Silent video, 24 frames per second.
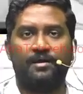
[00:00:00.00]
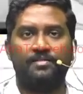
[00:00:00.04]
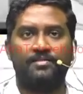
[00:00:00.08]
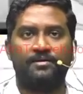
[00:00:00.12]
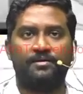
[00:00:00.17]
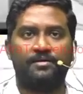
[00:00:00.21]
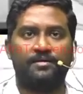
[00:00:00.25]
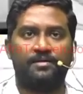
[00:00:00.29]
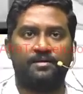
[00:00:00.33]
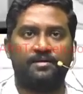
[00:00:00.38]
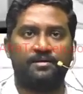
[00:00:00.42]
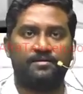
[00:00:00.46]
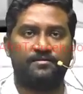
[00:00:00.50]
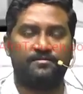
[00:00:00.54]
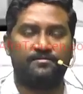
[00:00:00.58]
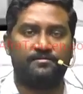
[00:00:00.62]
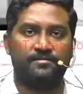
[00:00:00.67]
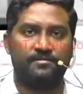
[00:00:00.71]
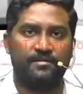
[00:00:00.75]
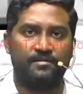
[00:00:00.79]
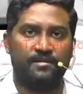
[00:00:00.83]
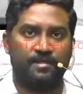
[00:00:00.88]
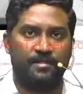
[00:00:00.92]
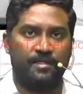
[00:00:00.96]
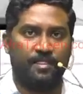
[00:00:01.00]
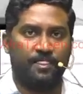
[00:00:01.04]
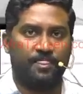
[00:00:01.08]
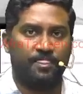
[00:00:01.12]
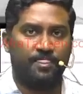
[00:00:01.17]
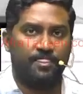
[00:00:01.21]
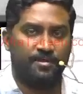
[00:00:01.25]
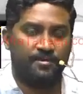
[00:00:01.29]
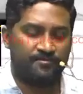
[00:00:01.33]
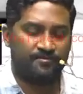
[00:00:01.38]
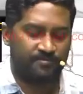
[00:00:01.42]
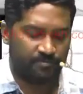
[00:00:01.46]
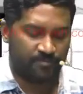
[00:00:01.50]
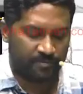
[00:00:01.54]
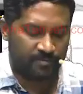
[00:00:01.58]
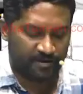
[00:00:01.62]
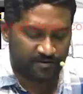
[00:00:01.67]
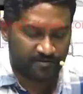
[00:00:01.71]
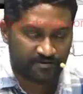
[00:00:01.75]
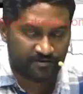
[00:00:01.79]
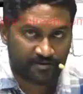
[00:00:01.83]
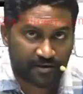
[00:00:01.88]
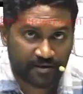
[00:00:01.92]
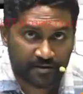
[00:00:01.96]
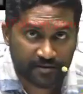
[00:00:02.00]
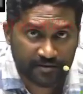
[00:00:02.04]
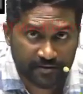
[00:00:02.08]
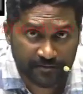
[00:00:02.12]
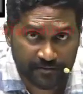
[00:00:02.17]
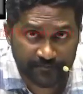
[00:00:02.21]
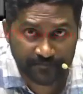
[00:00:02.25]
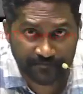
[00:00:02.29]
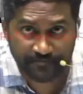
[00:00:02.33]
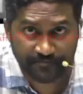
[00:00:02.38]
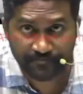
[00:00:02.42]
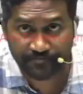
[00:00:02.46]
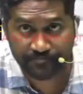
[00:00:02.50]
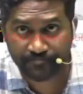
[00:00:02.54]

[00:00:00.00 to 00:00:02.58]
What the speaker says: Another case, this patient